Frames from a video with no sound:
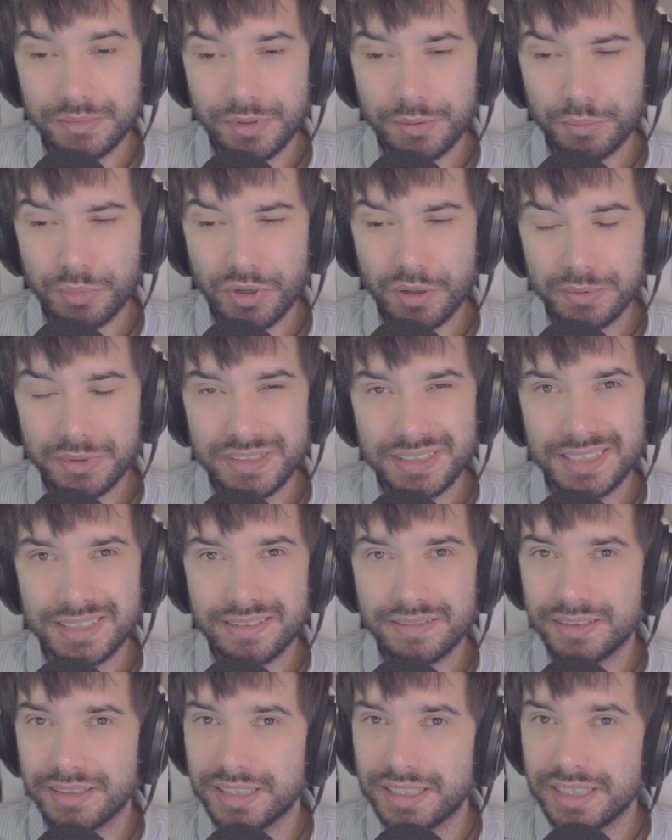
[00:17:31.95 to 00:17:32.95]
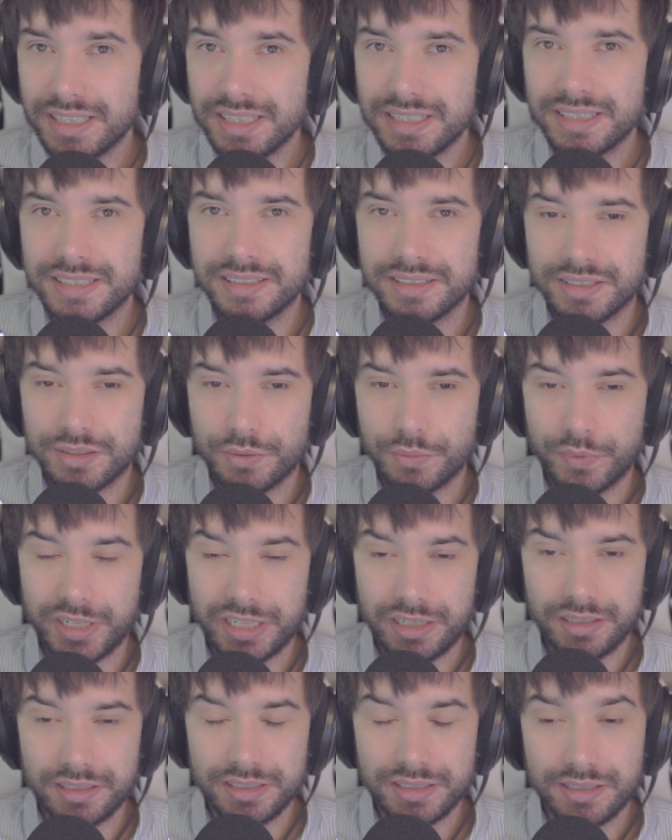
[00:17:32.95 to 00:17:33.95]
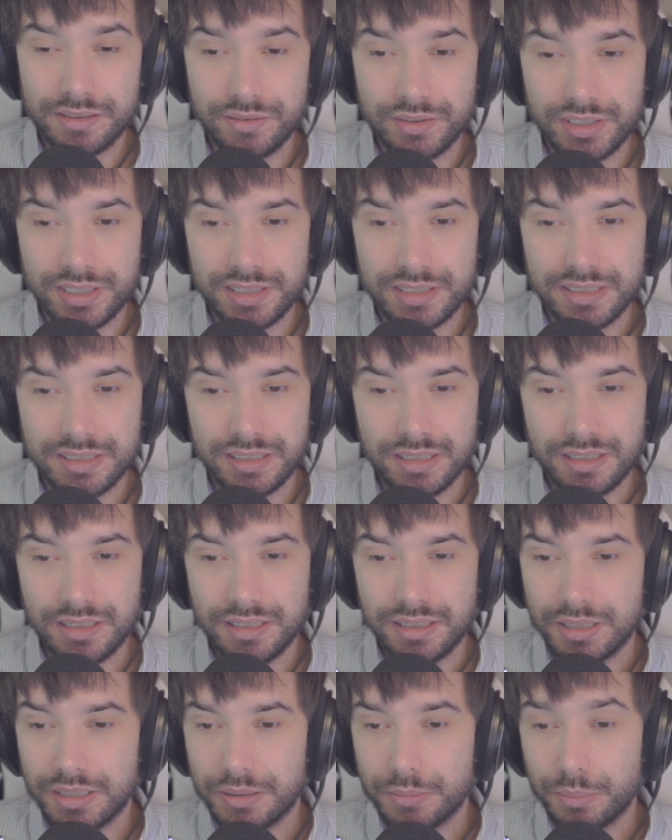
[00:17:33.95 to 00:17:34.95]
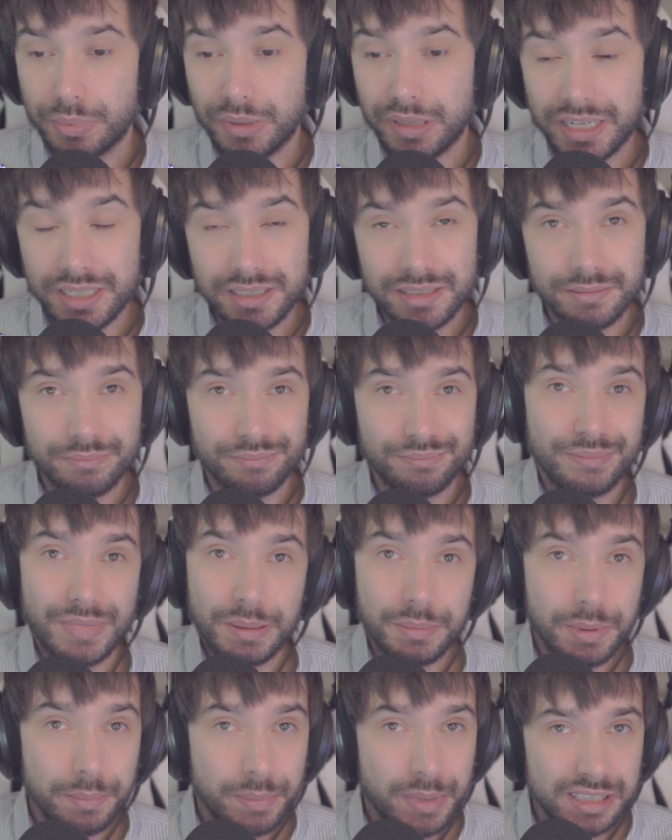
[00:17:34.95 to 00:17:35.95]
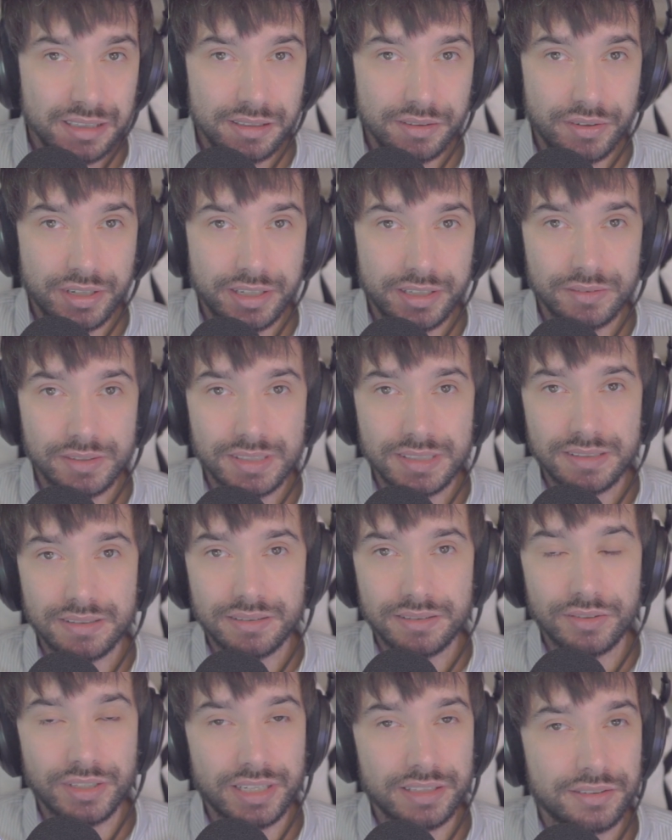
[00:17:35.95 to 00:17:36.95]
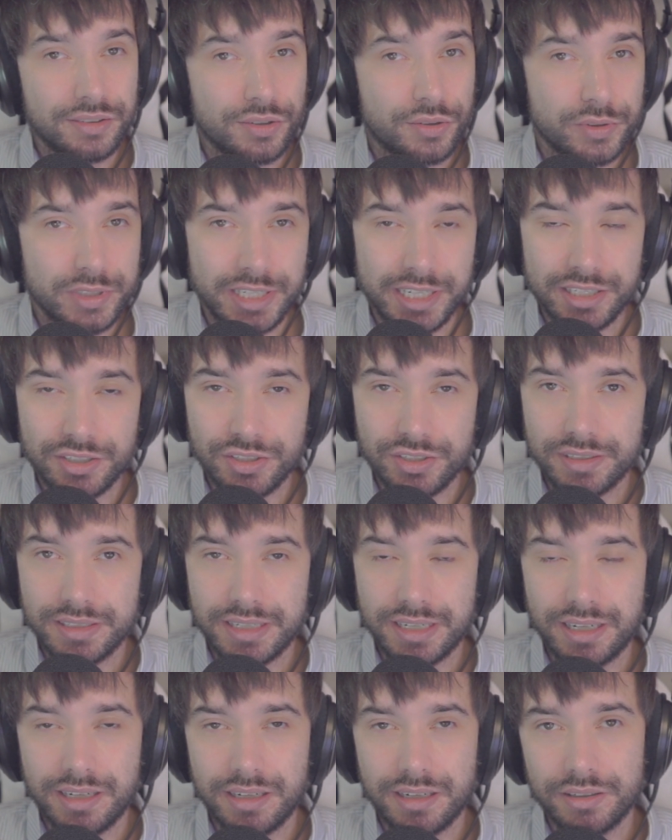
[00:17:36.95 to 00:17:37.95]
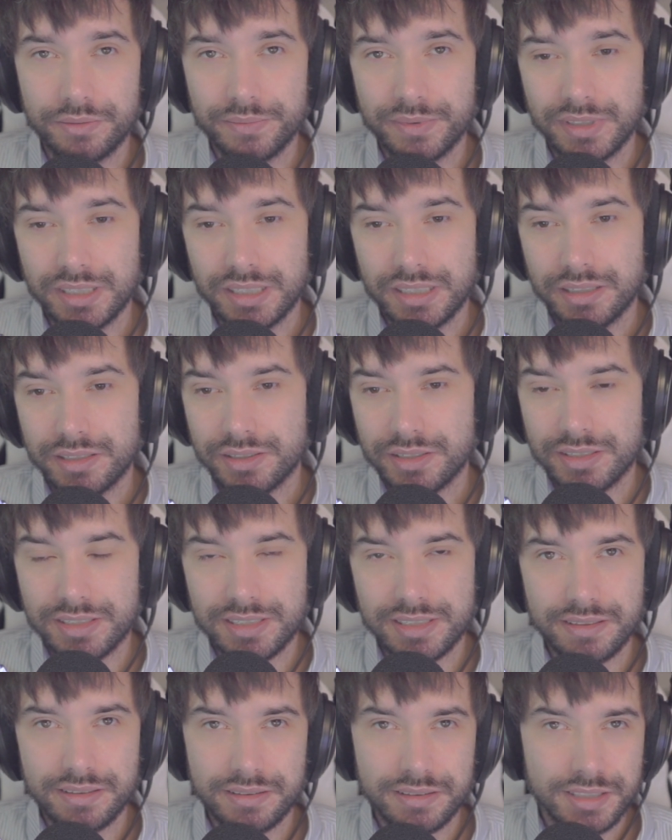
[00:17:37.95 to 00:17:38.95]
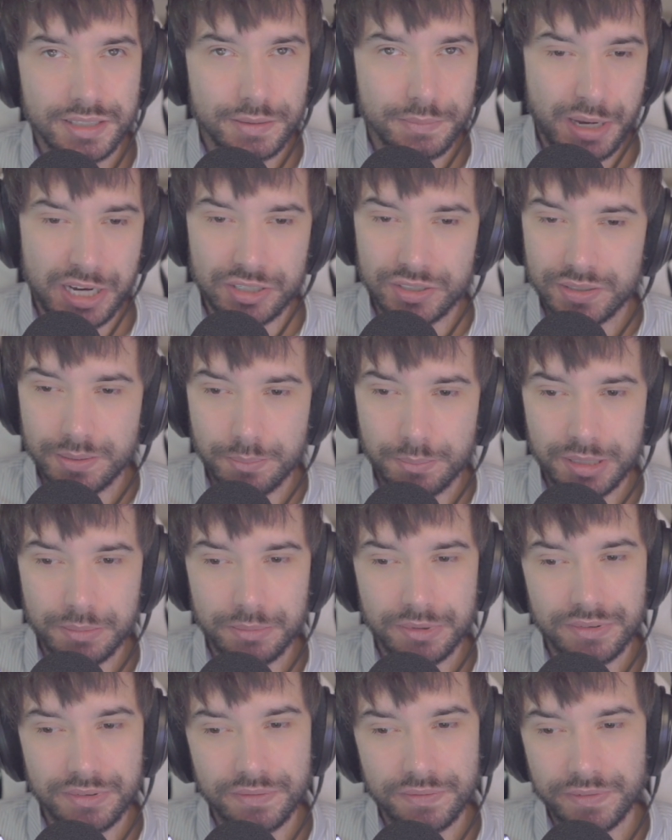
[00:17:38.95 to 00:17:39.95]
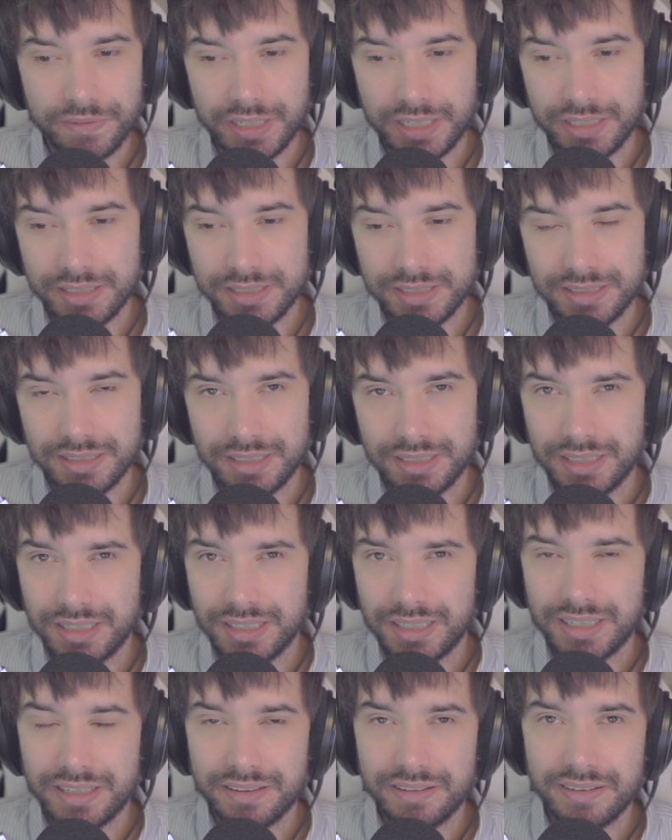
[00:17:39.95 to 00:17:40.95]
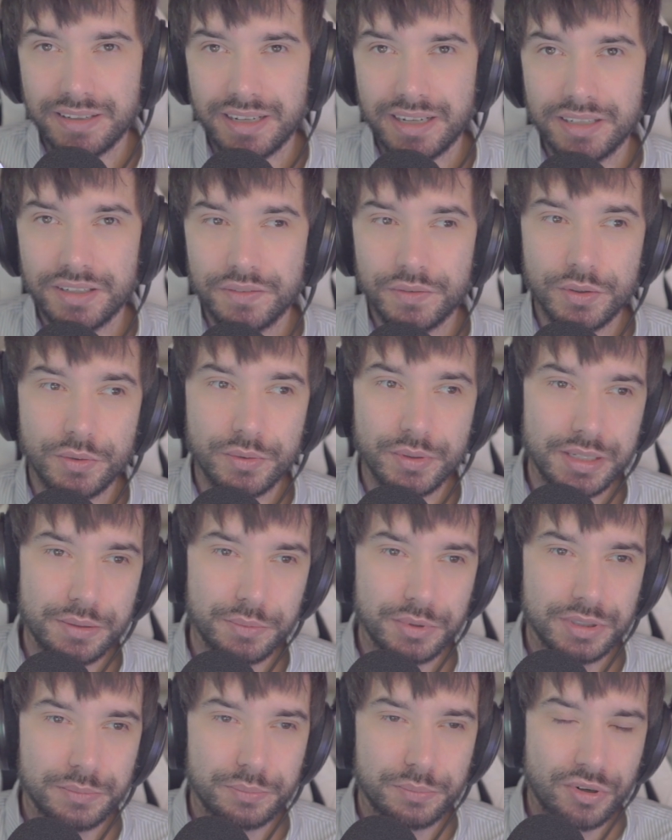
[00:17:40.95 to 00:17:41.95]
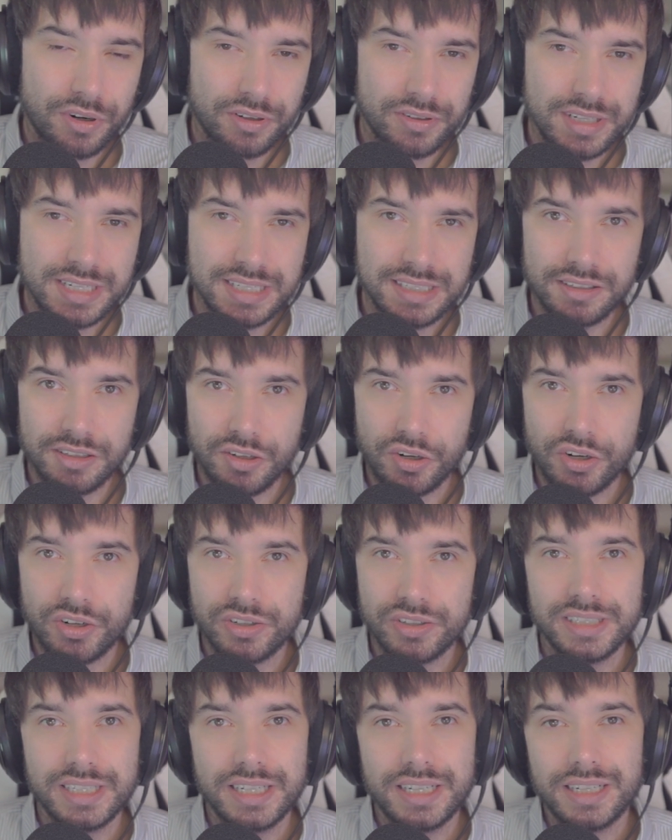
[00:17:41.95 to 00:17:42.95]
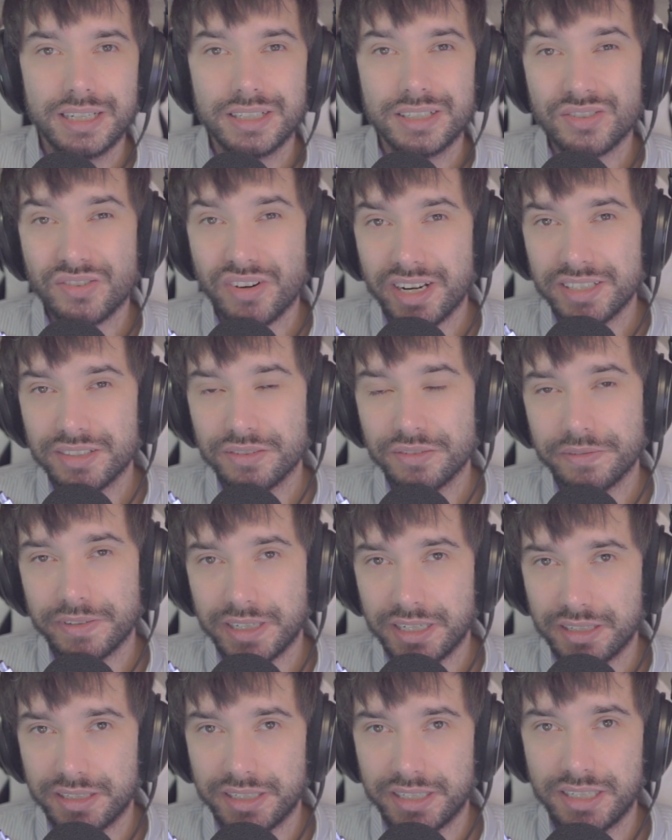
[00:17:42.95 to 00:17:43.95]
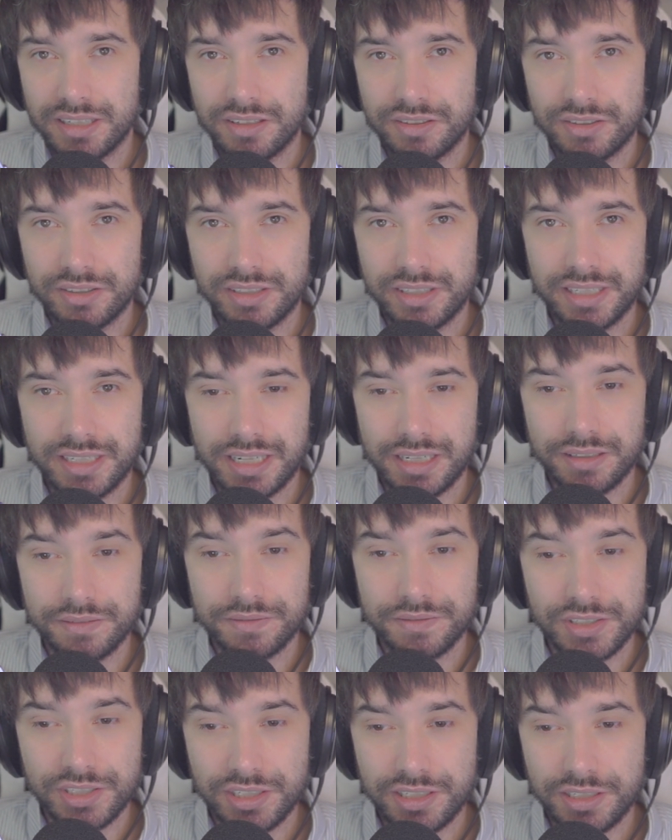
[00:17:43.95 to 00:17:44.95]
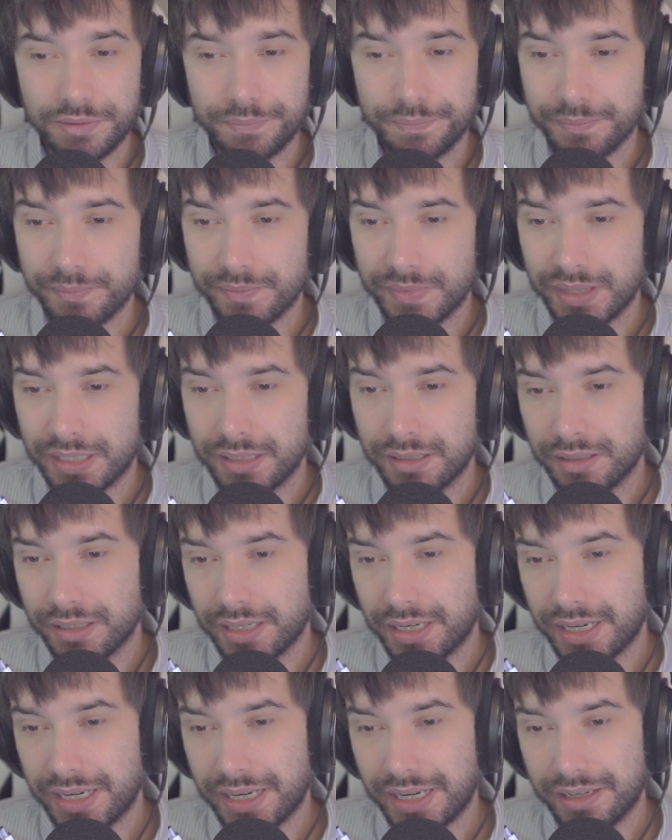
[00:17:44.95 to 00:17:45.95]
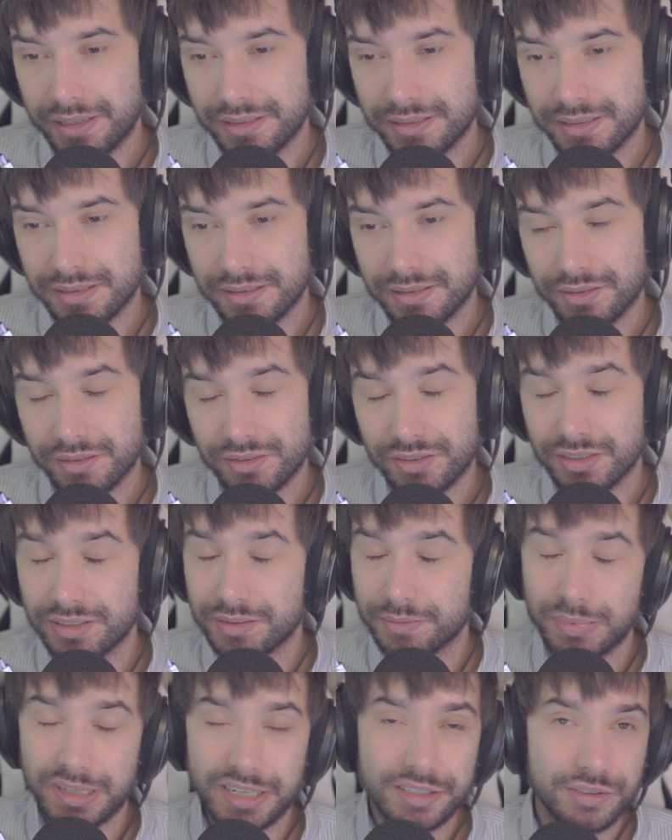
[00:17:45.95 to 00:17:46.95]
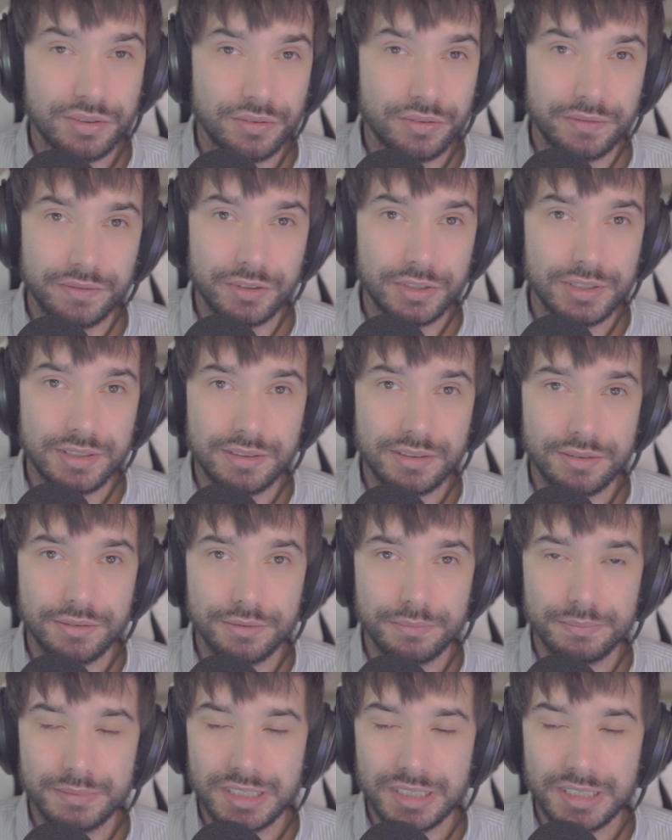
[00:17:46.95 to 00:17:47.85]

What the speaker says: The easiest way is to just play maybe Battlegrounds to get your rotation down, just smash some people in the face, and then if you really want to progress and learn, try to find a healer in LFG and just play 2 vs 2.